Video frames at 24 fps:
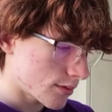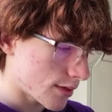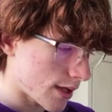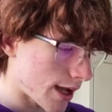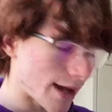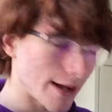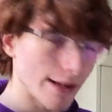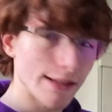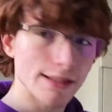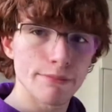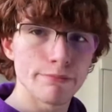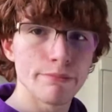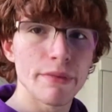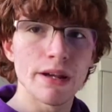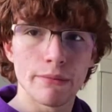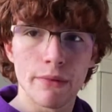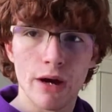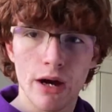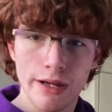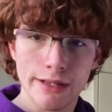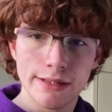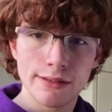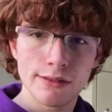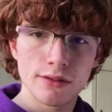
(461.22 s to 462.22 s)
and it's
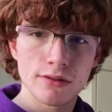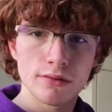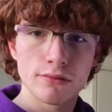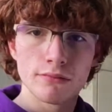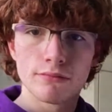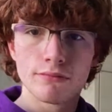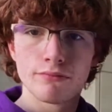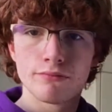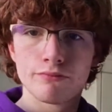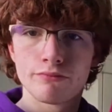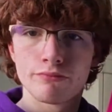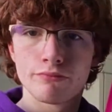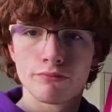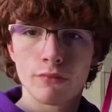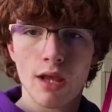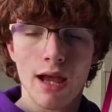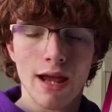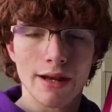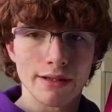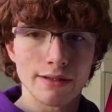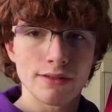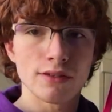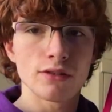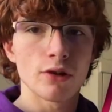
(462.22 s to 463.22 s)
minimized,
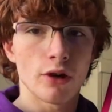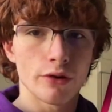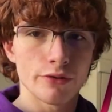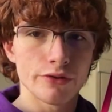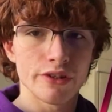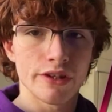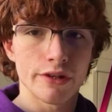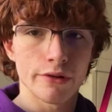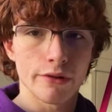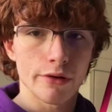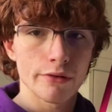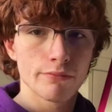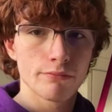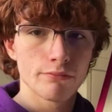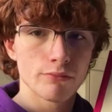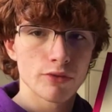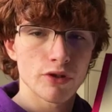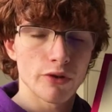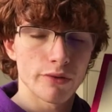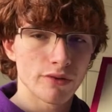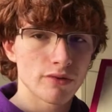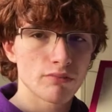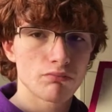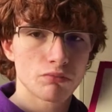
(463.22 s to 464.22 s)
and it's not 0,
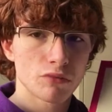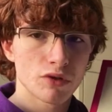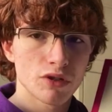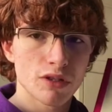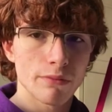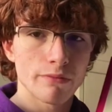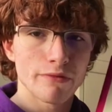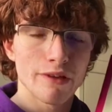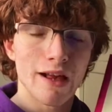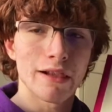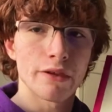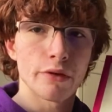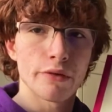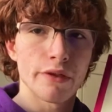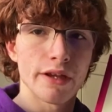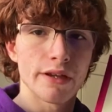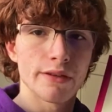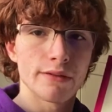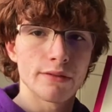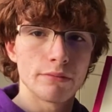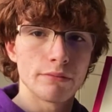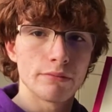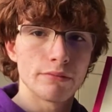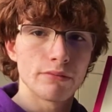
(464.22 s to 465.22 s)
so it's some value that
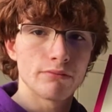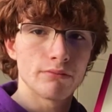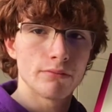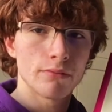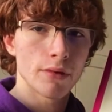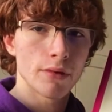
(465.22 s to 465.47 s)
isn't.